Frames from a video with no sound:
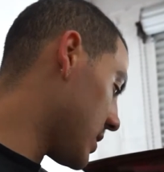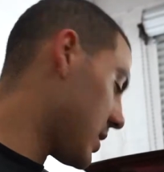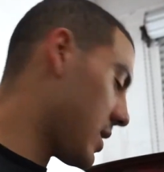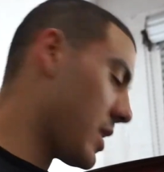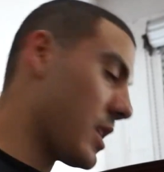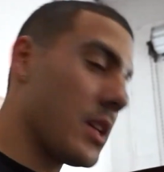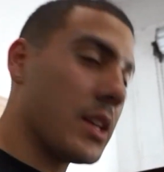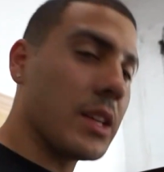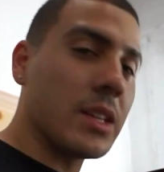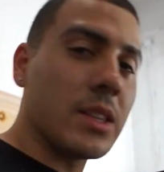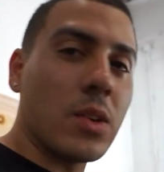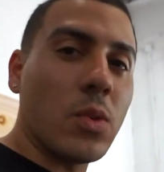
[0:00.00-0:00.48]

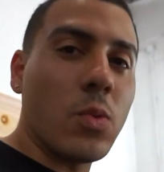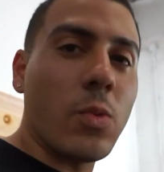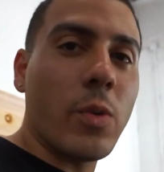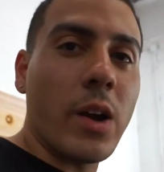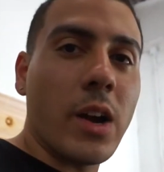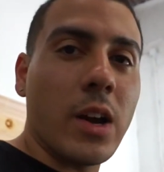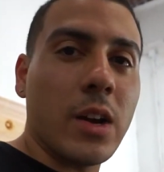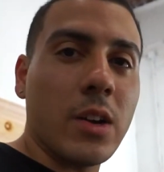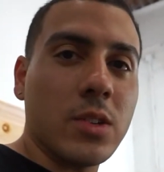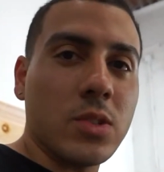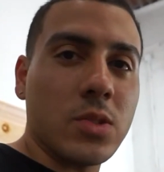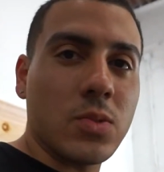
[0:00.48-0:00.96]
kind of like the
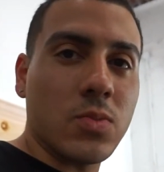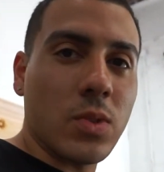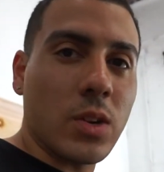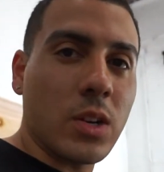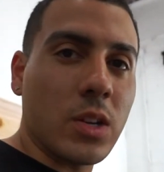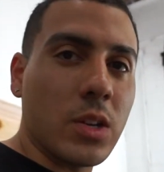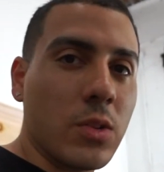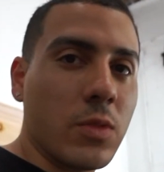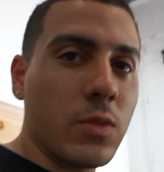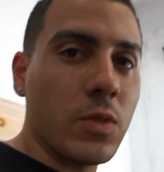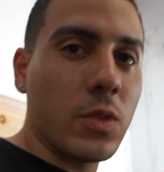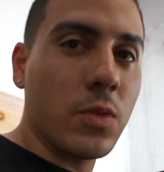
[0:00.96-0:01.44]
wires
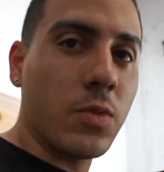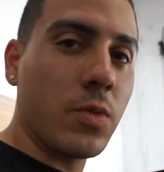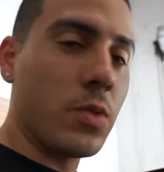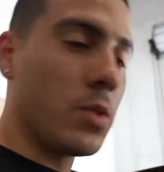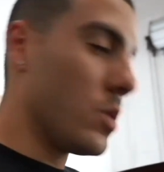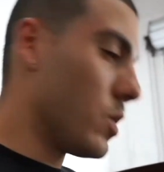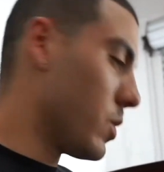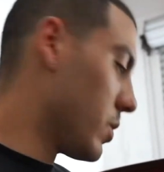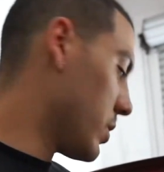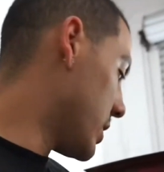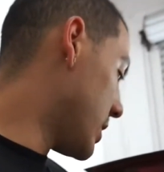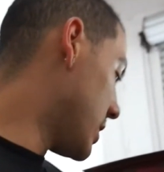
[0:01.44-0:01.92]
running over the
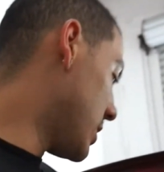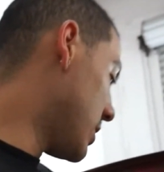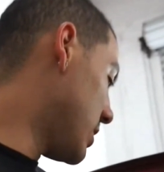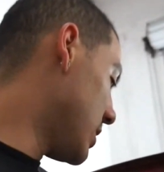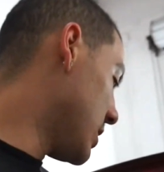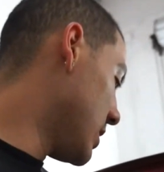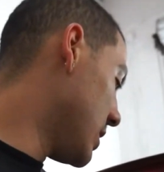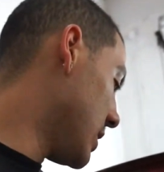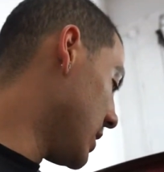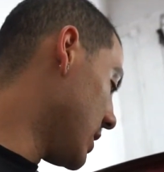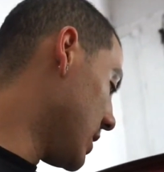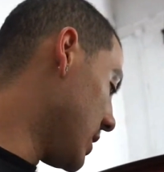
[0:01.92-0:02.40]
fuel rail.
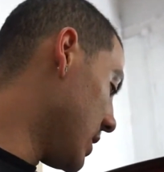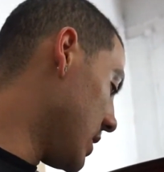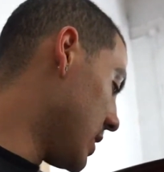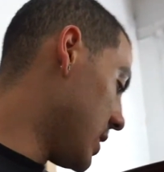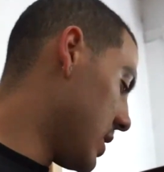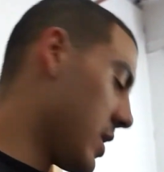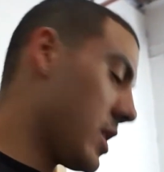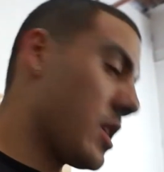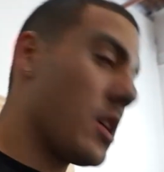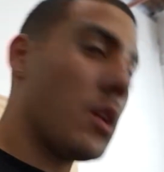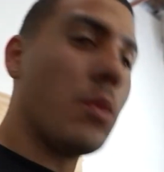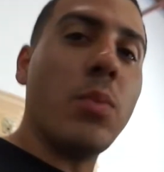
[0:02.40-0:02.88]

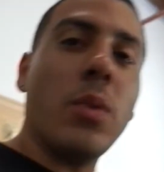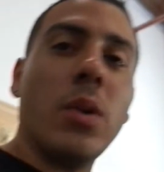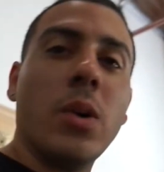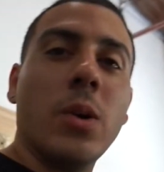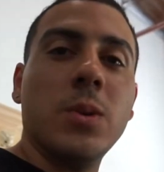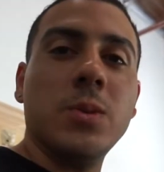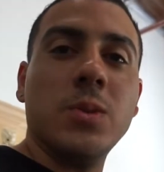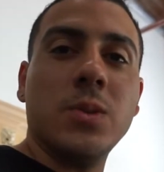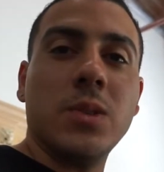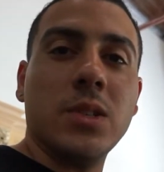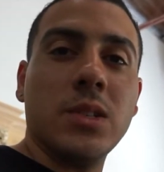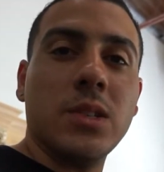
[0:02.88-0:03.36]
A couple
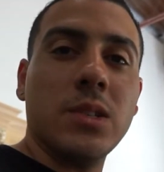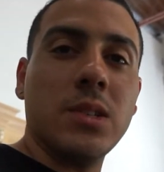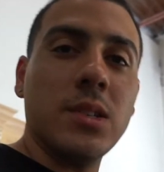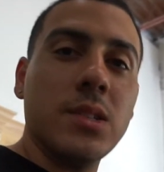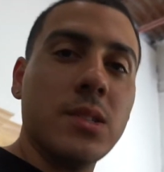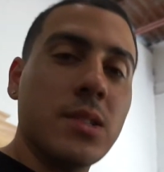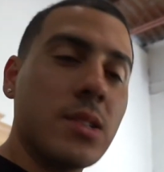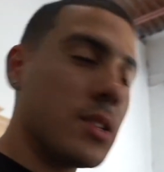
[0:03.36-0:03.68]
hoses,